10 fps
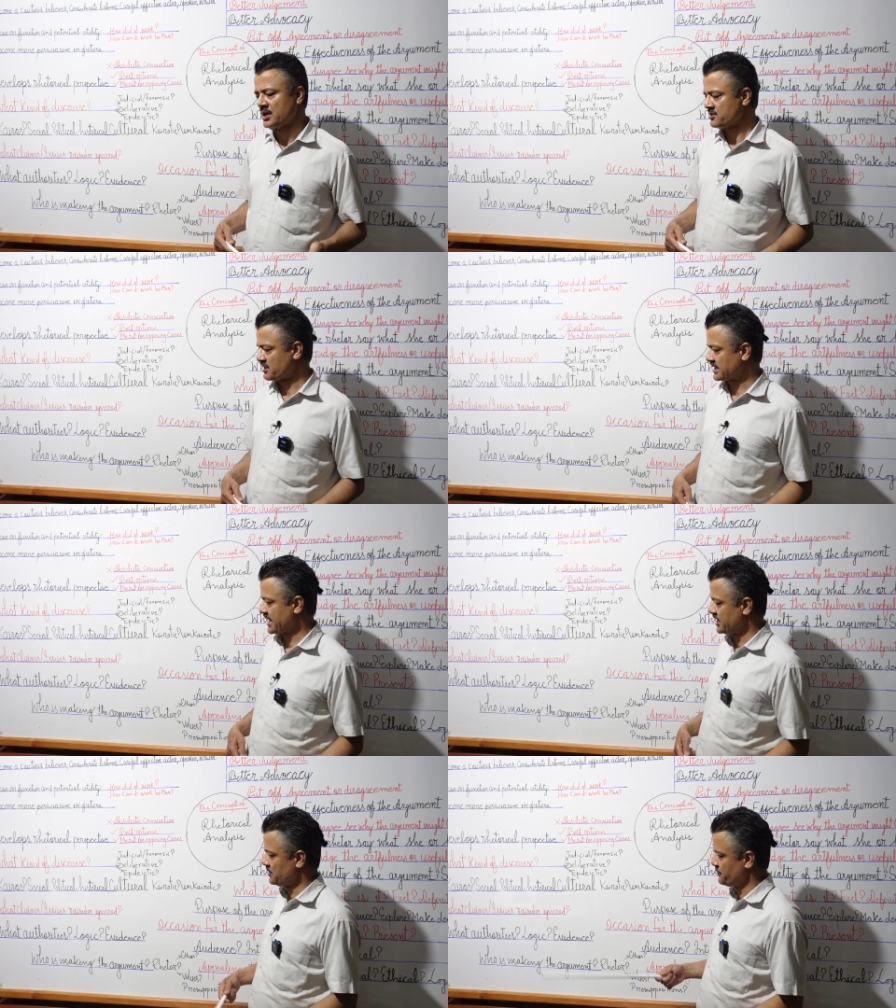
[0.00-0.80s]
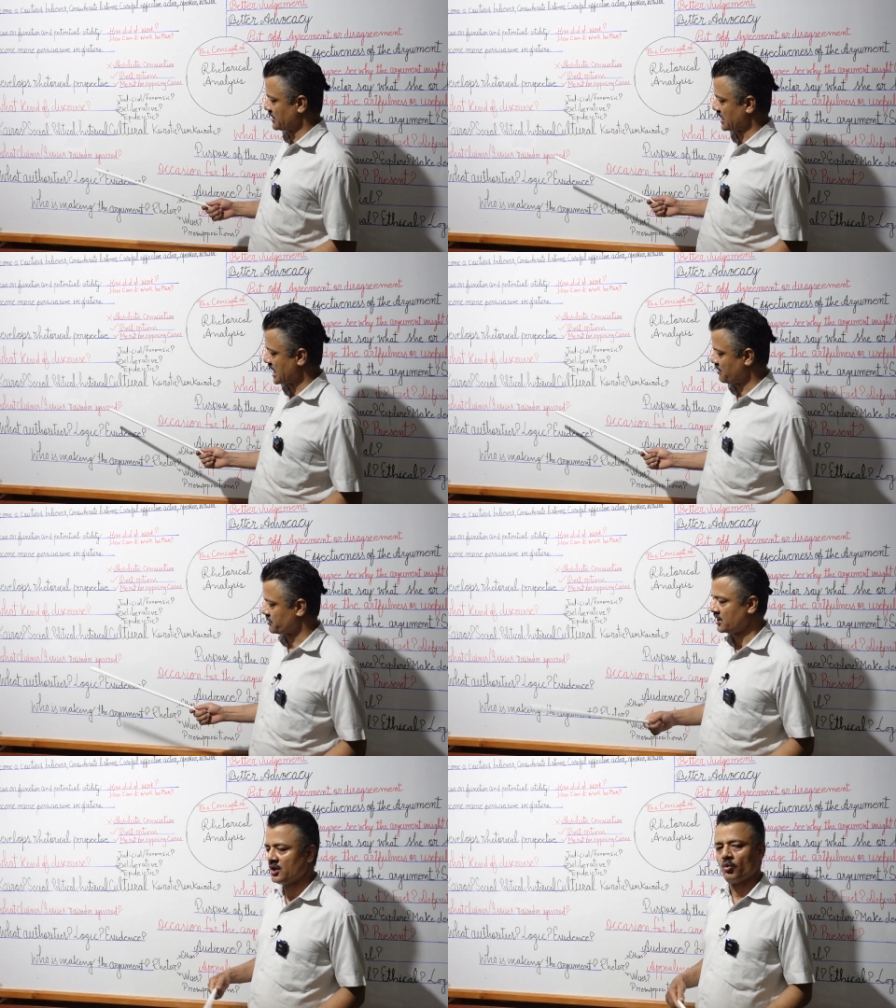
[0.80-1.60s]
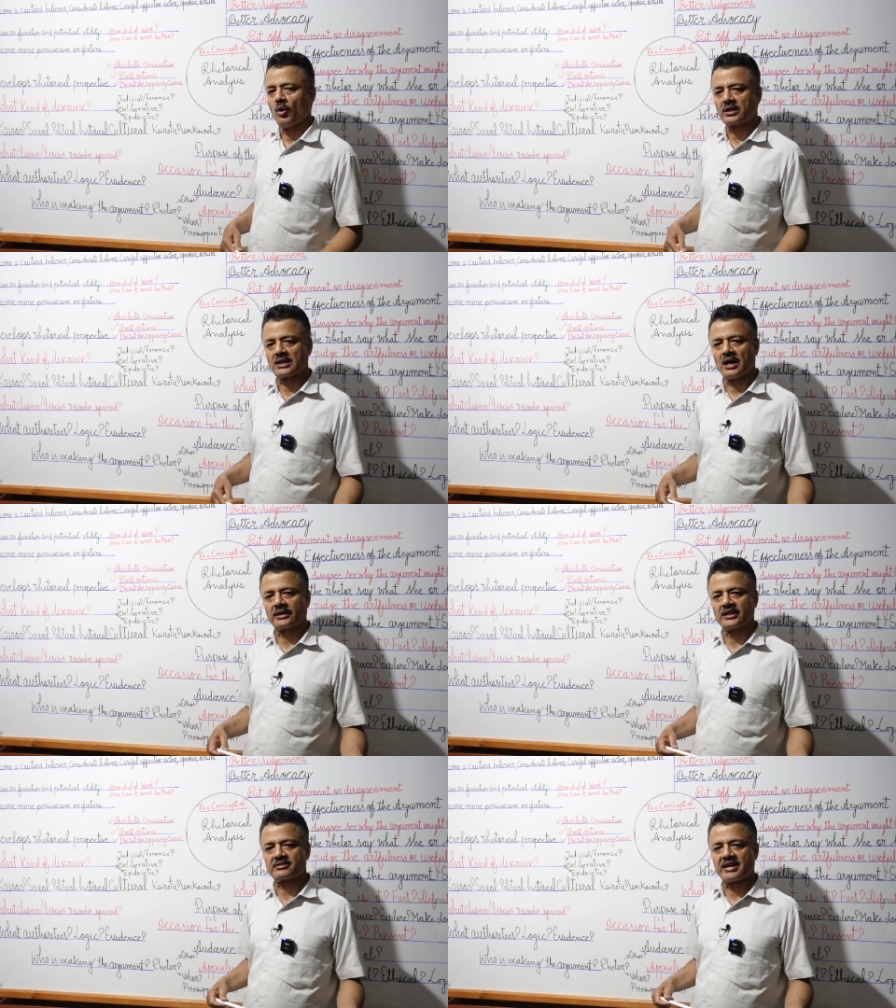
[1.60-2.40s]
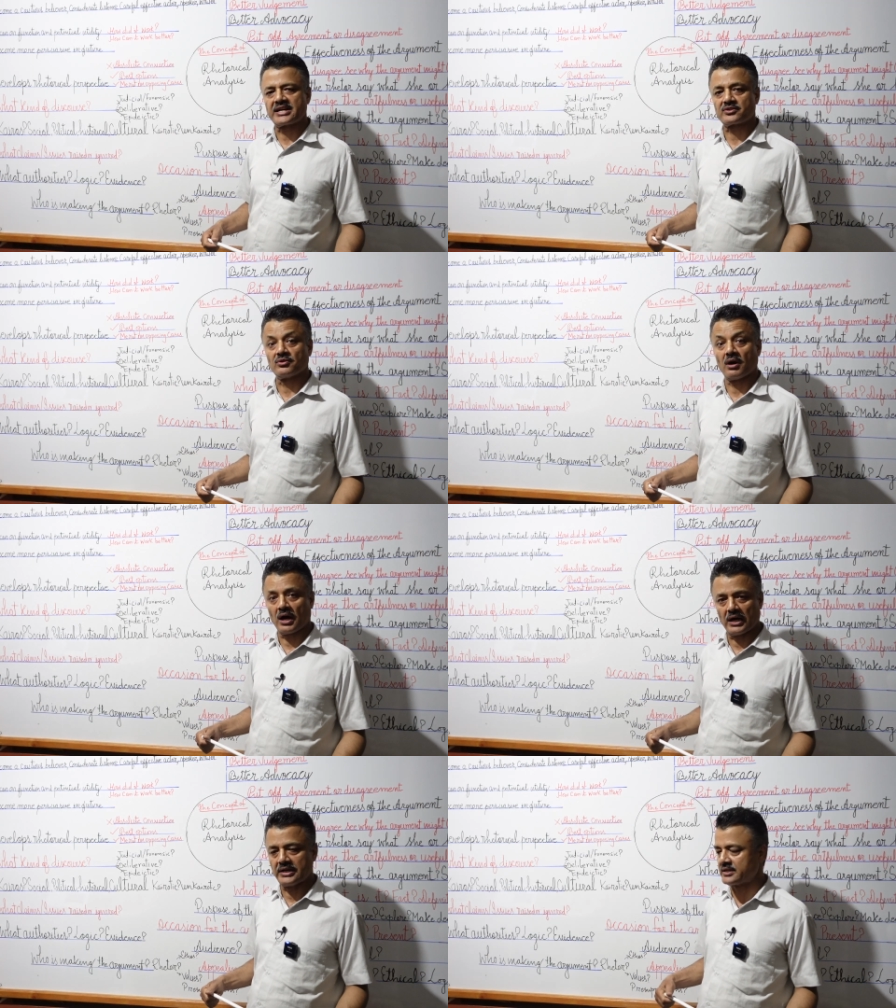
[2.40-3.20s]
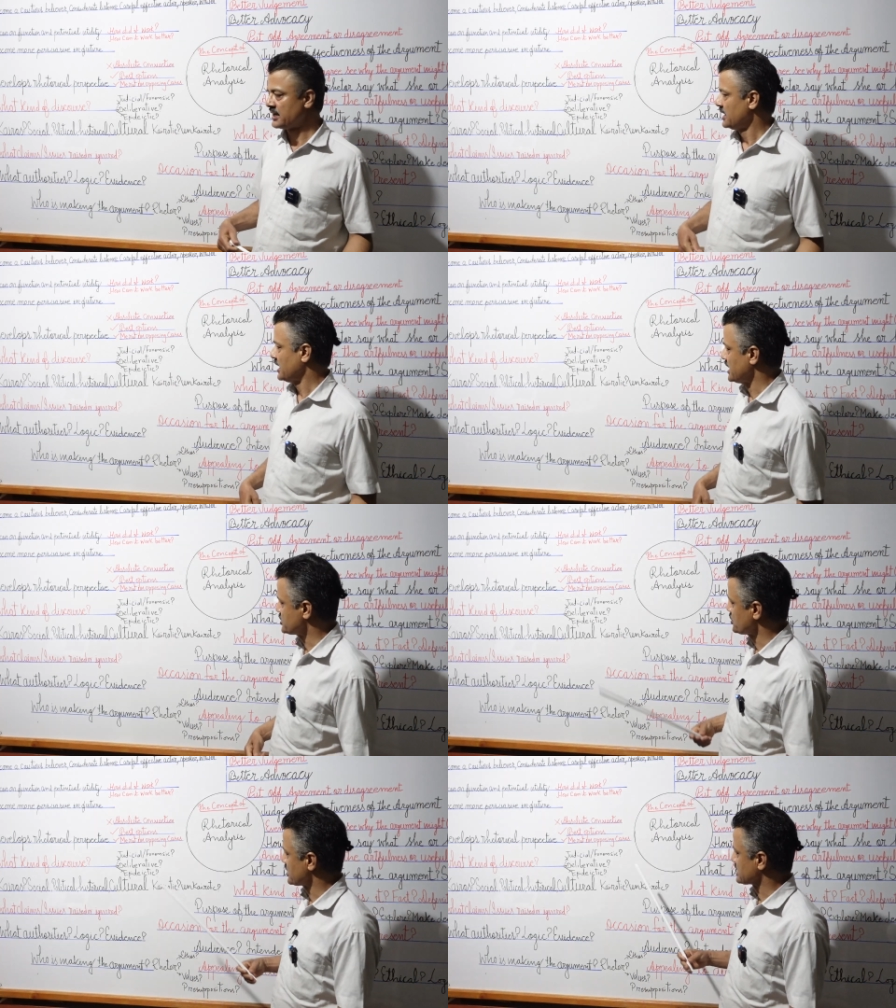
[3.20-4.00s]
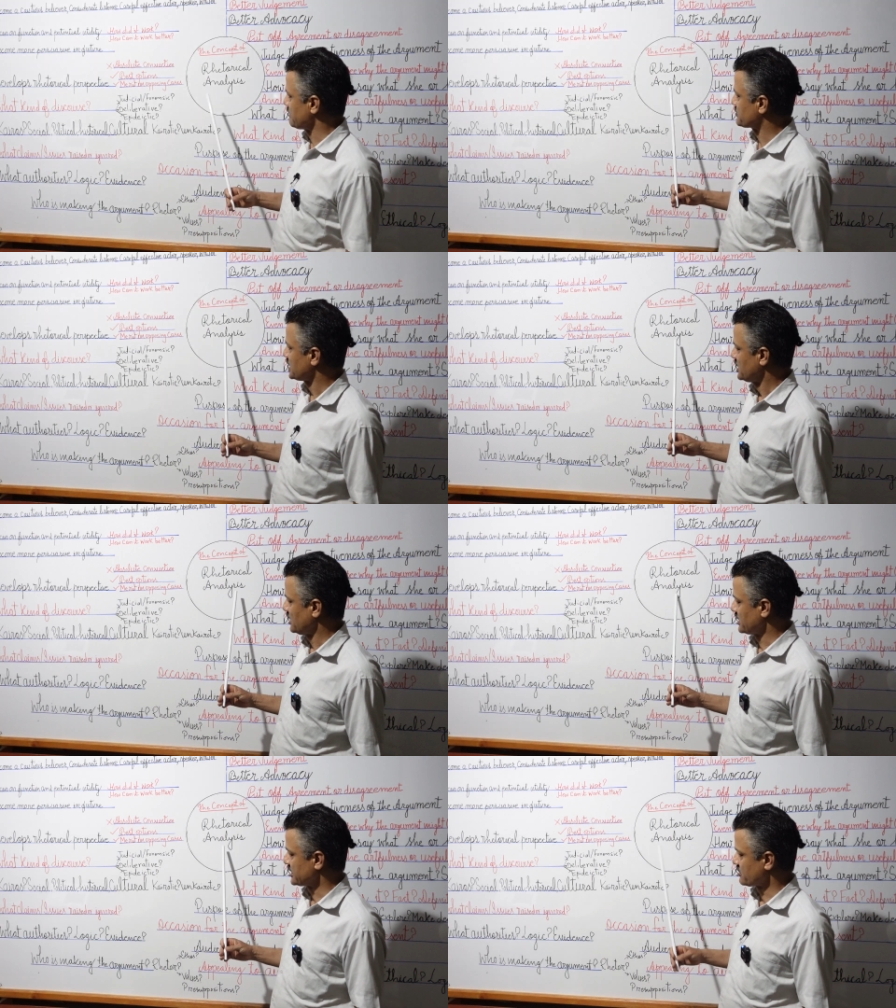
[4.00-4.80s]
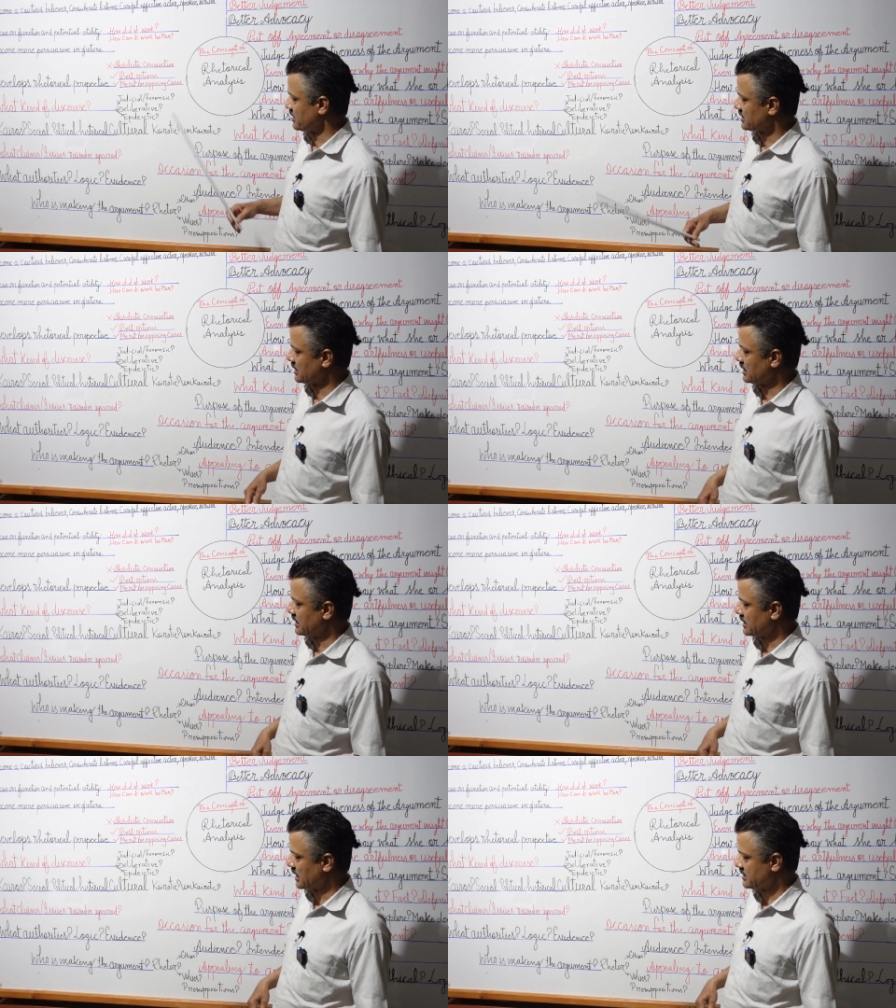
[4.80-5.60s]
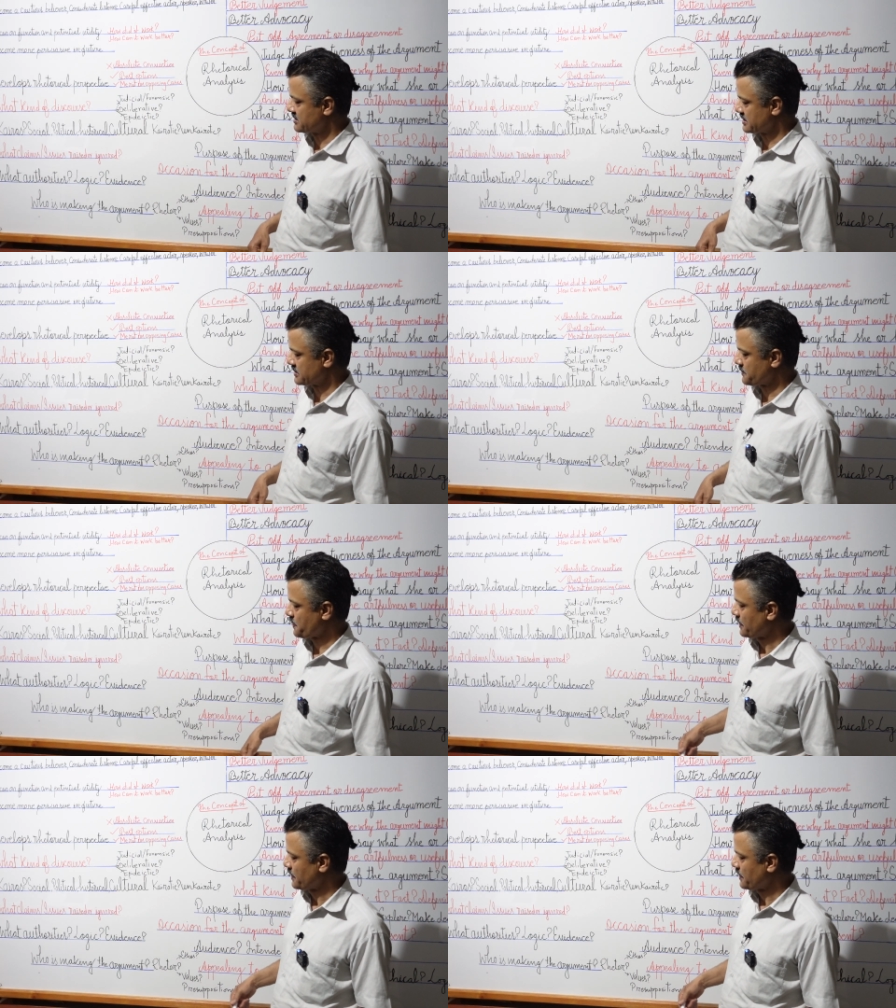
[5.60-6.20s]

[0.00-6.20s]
So can you figure out what are they trying to hide as you attempt a rhetorical analysis?